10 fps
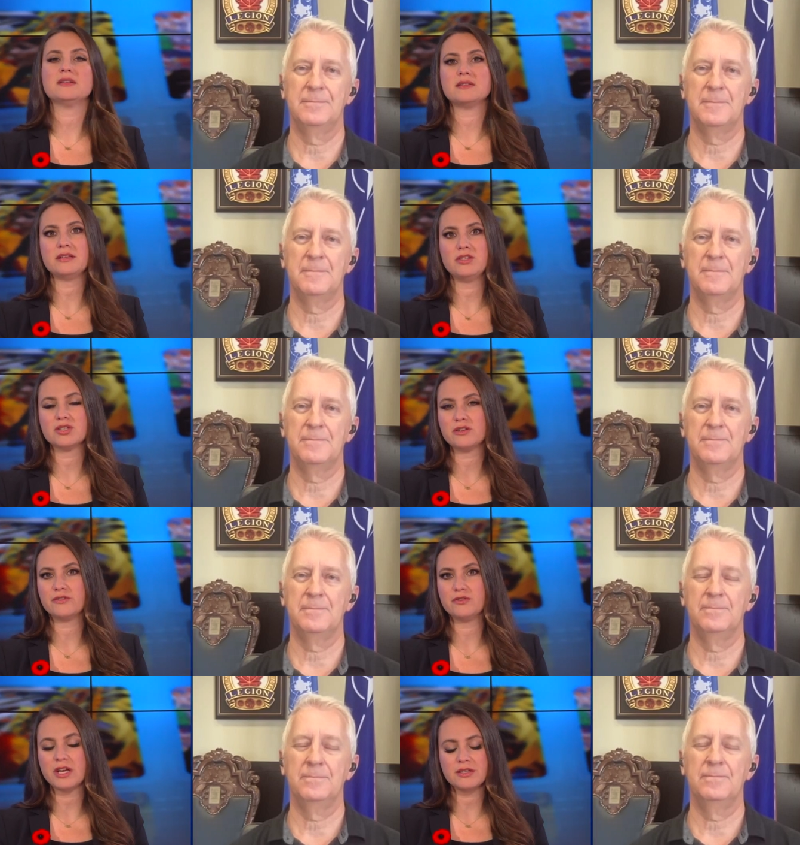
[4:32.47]
Speaker 1: to see just a
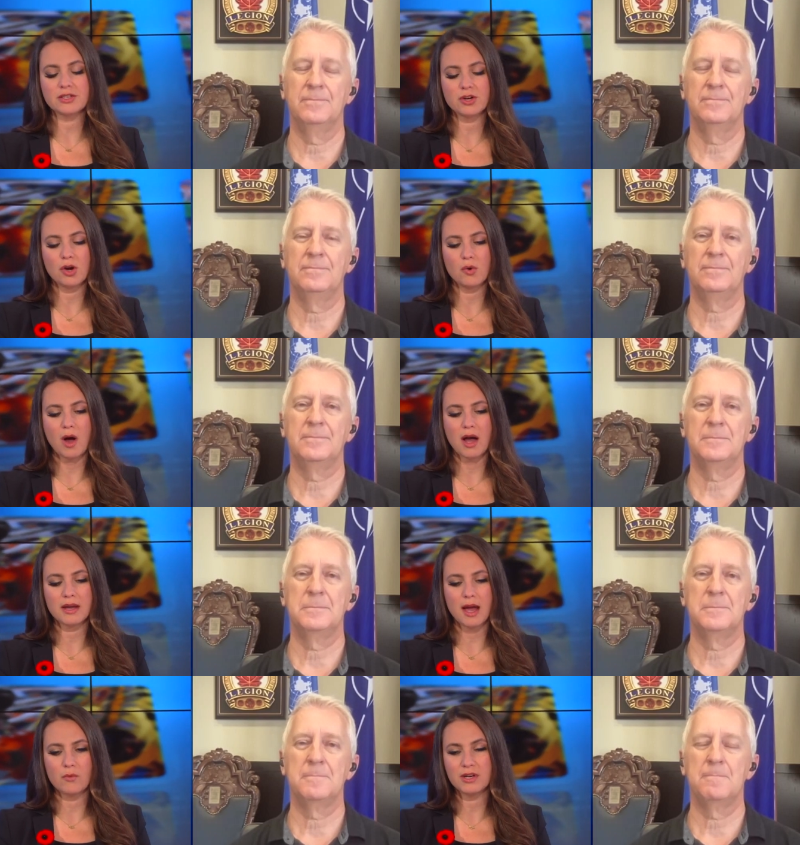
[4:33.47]
few days ago,
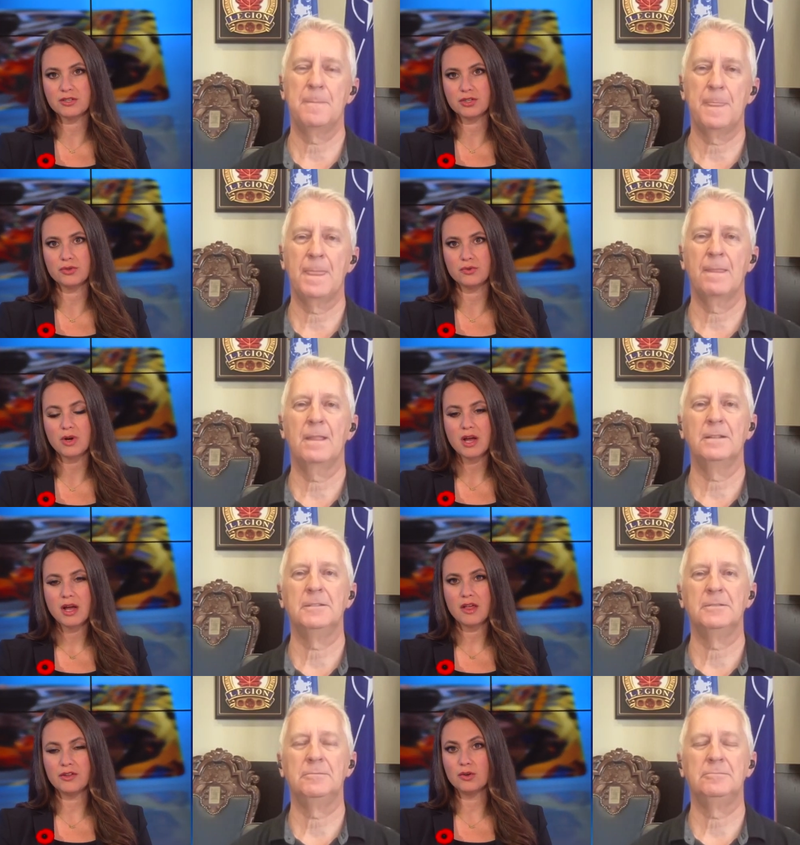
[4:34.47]
I, I went to
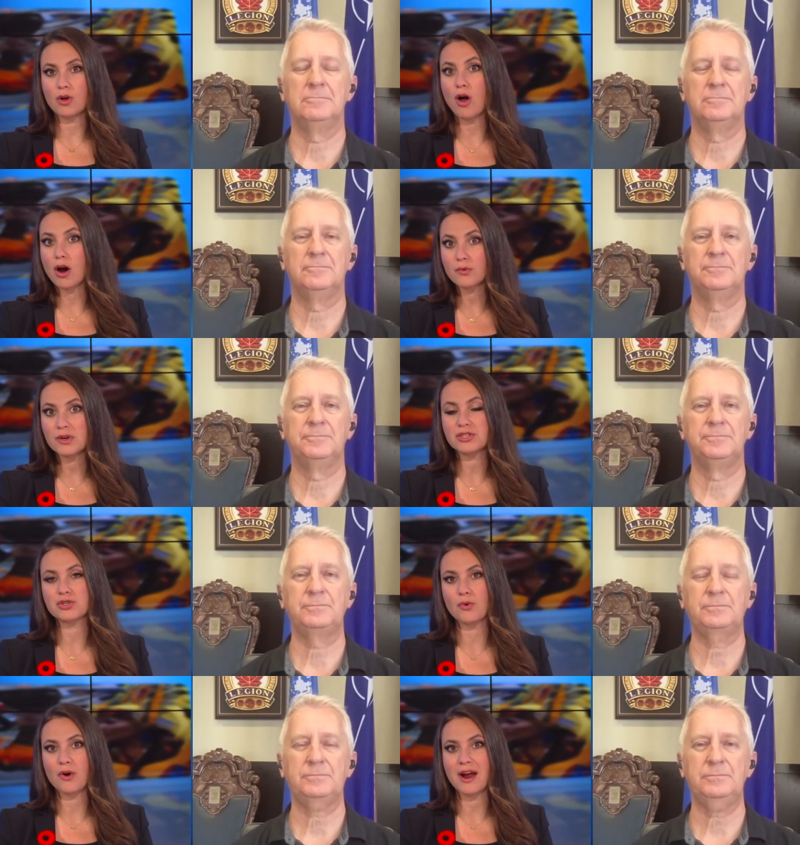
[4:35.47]
the local hardware
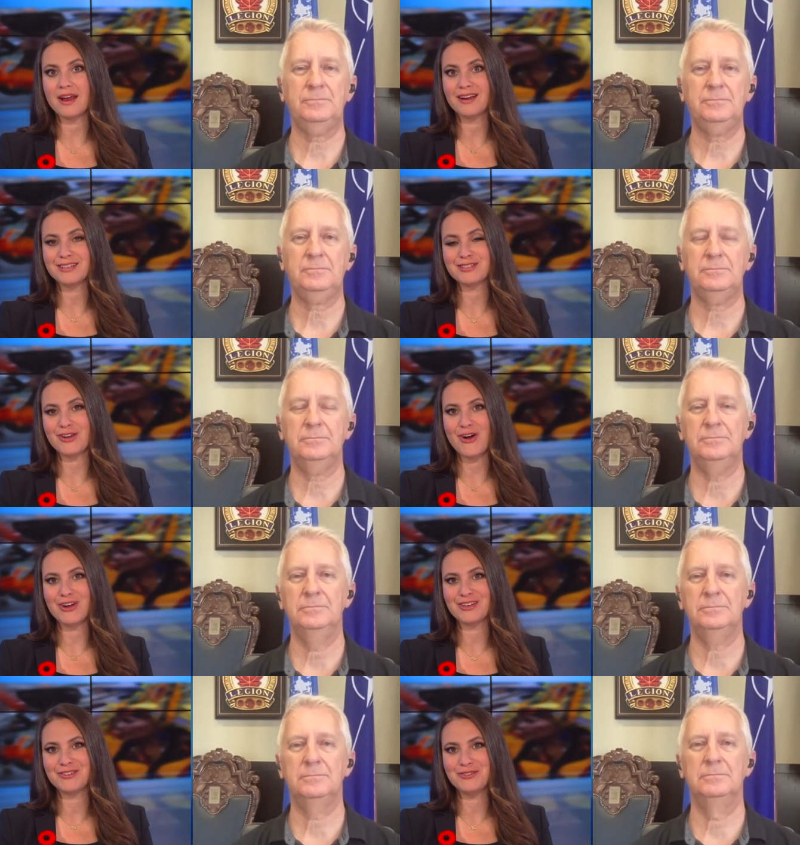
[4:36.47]
store and I
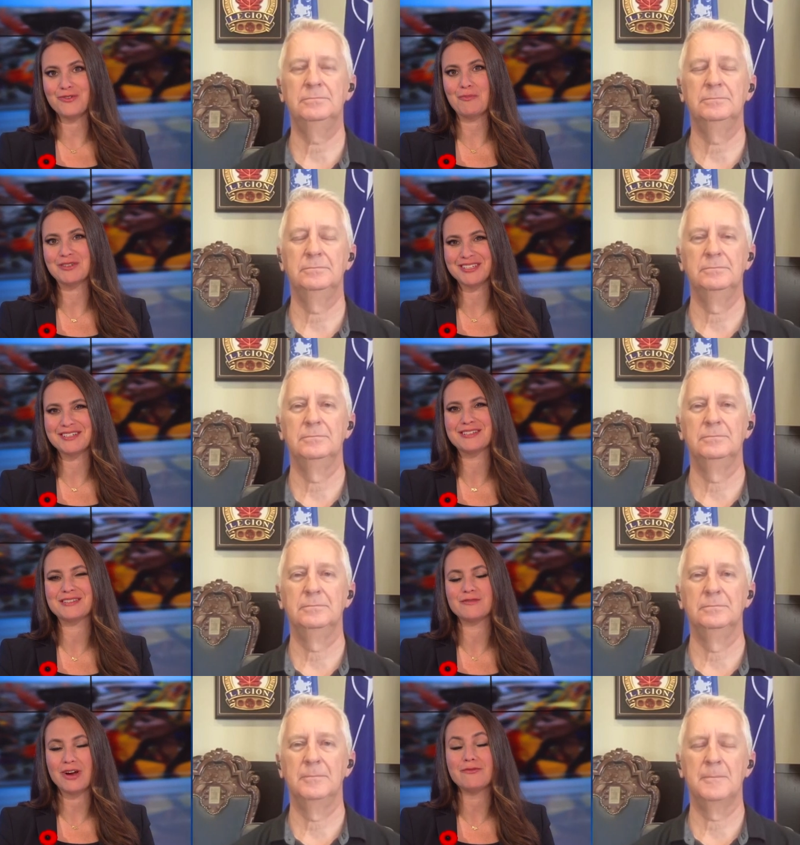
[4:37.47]
saw two
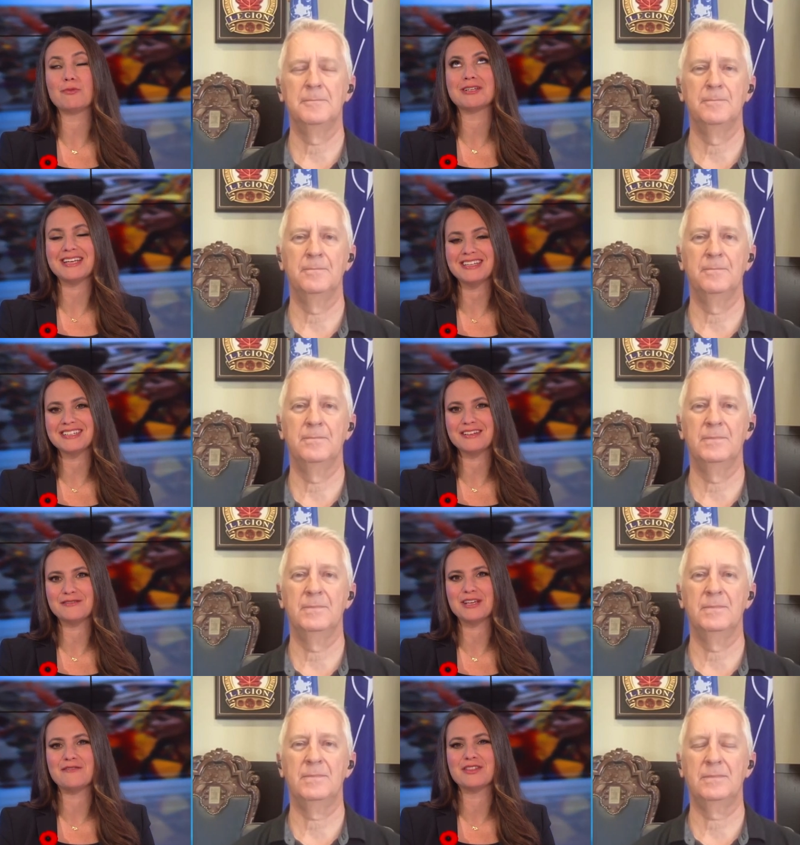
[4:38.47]
represent
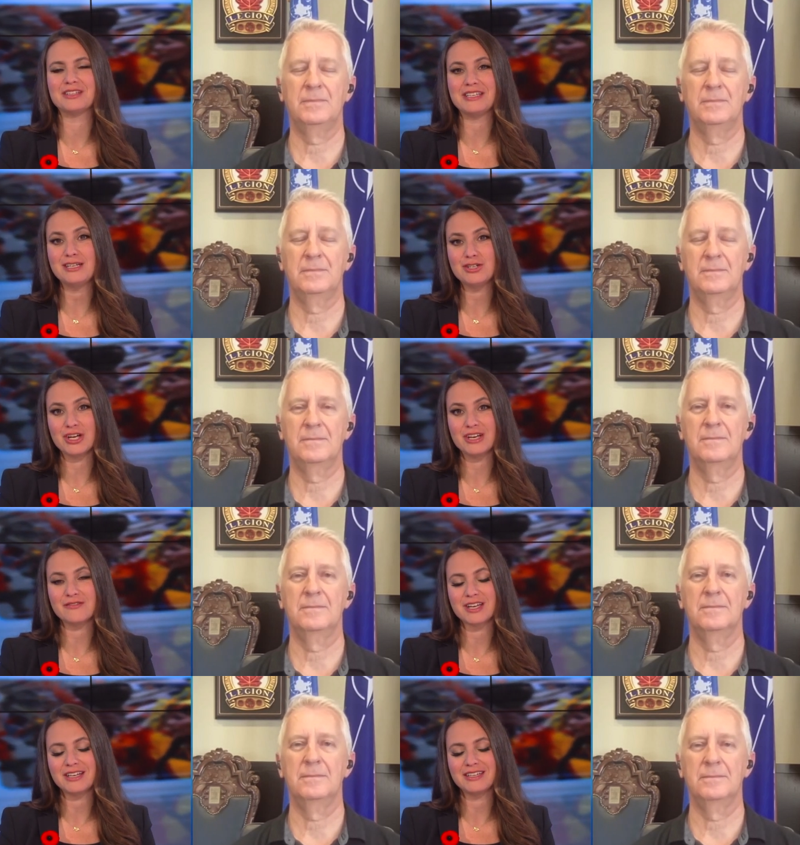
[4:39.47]
representatives of the Legion,
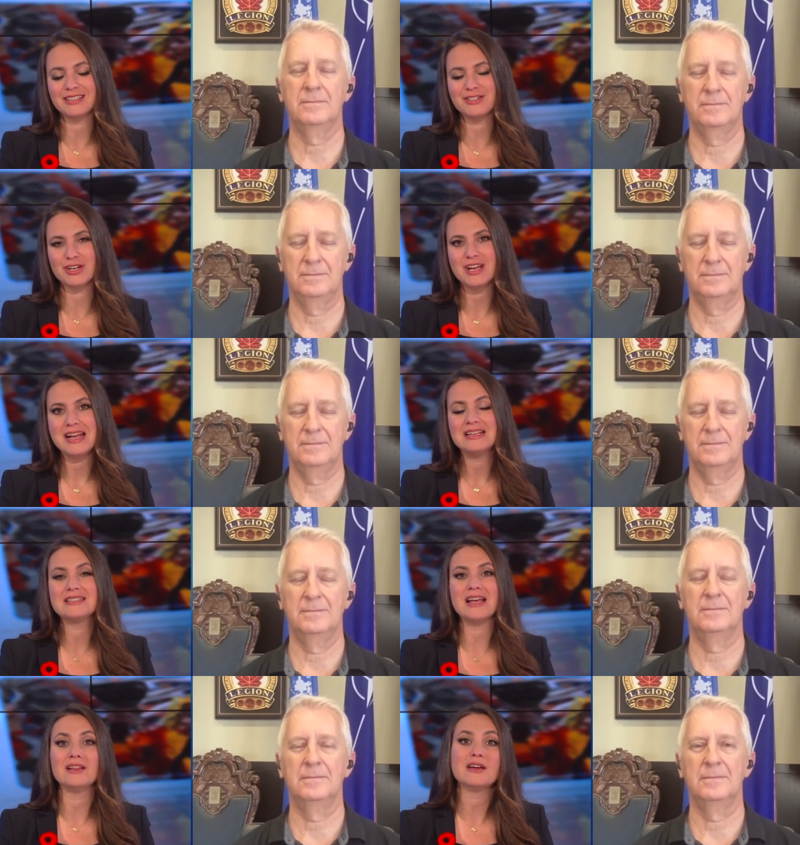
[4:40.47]
of the Canadian Legion,
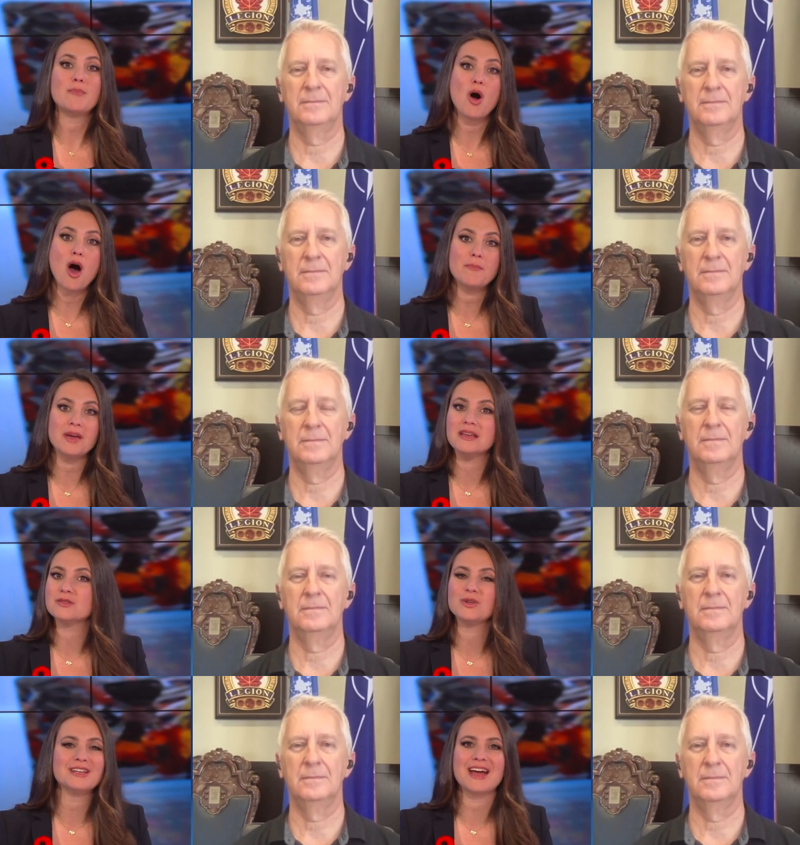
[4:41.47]
selling
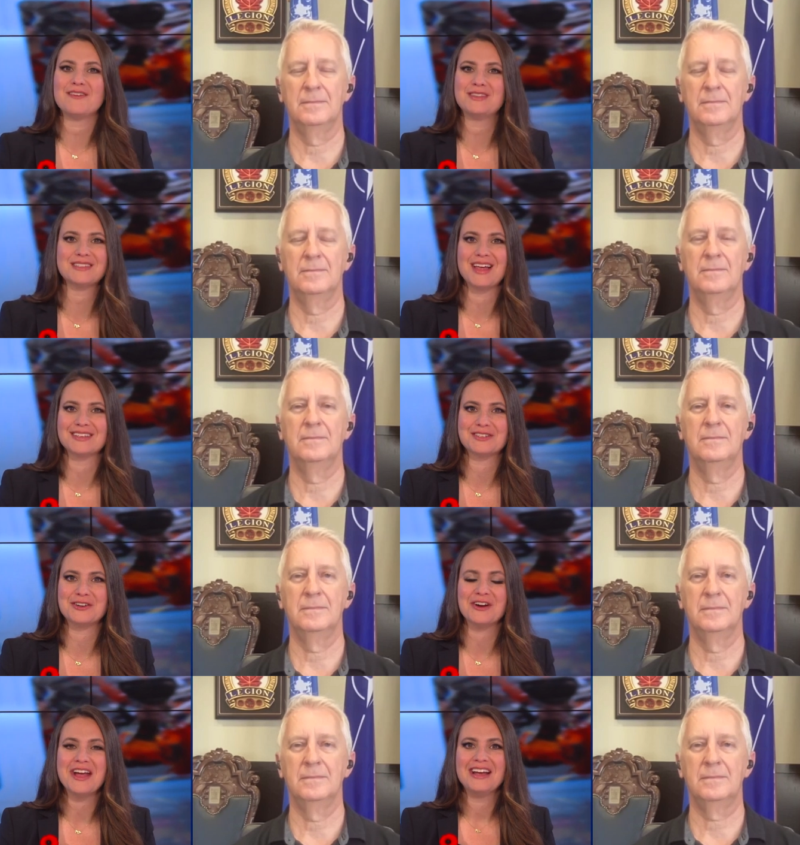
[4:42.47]
poppies. We didn't have this last
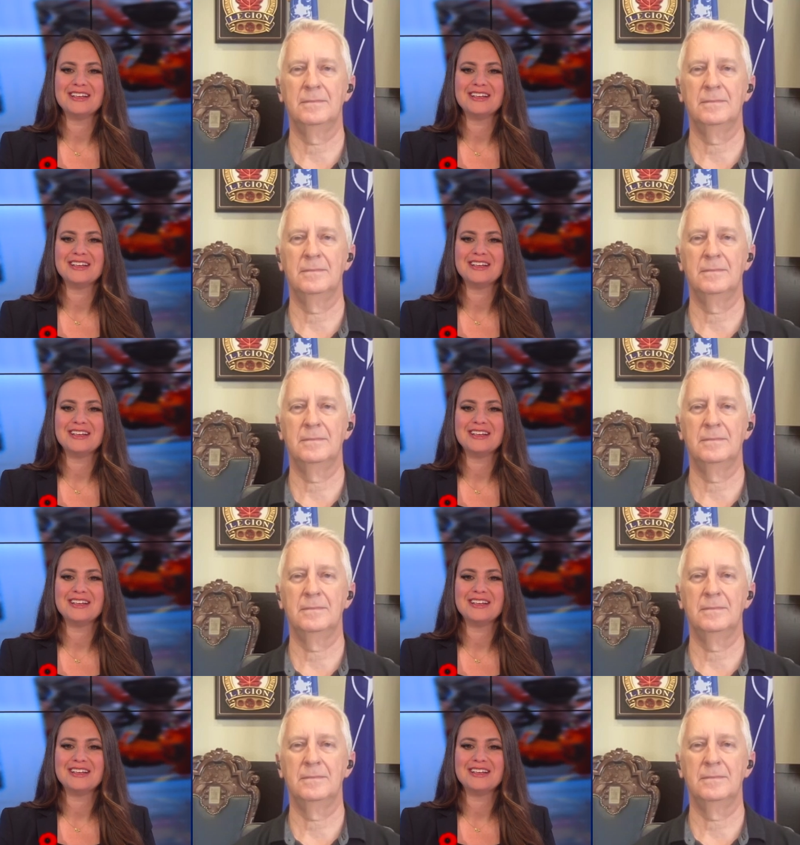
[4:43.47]
year.